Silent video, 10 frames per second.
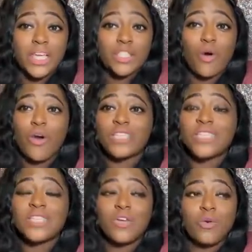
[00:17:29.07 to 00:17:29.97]
So all the
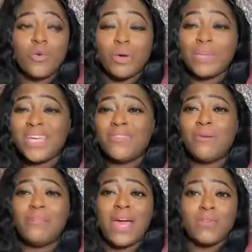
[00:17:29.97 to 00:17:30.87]
single women,
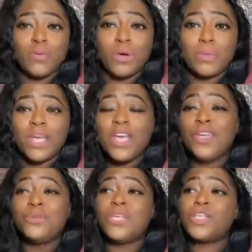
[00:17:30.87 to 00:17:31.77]
even married women,
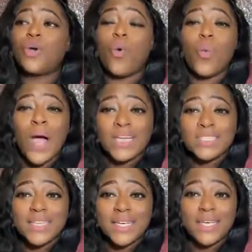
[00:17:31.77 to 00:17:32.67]
you need to go
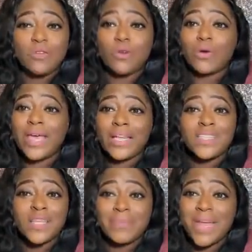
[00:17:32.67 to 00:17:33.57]
watch it and, catch
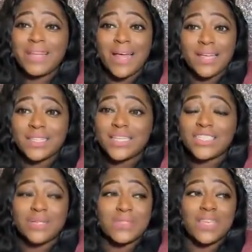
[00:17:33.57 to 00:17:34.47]
some of that knowledge that
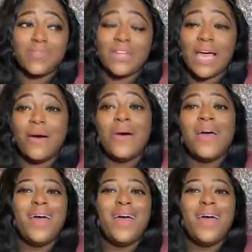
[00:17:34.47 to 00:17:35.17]
she was giving out.